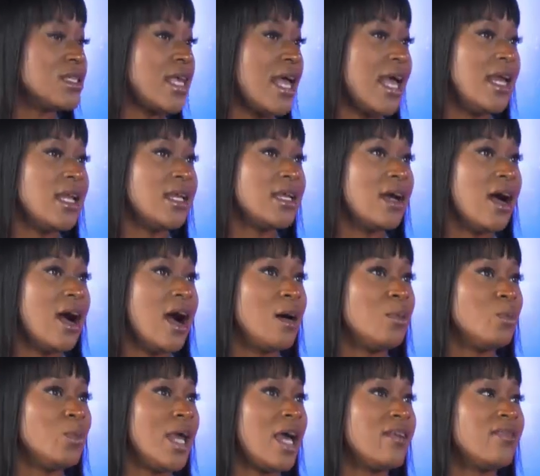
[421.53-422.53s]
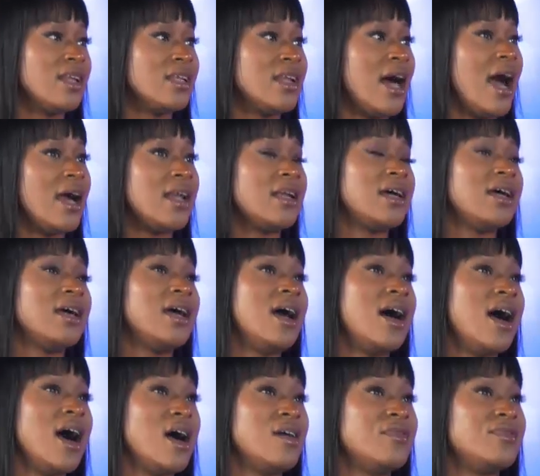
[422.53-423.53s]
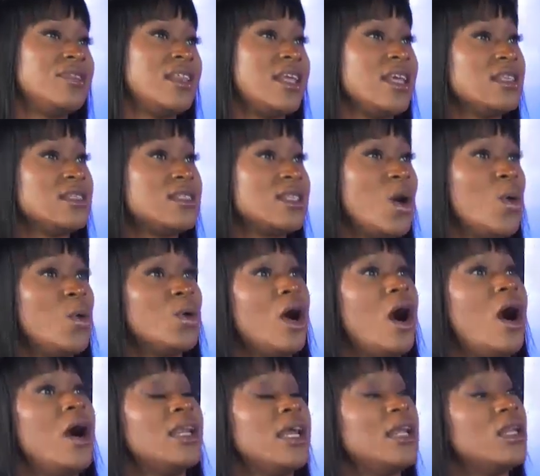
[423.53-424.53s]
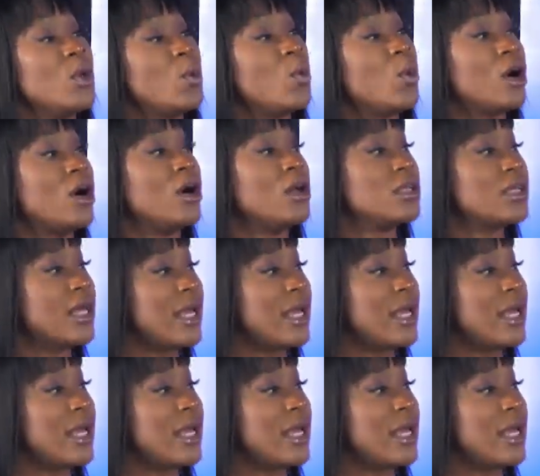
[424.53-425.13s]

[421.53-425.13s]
and um, we have a lot of things going on in the world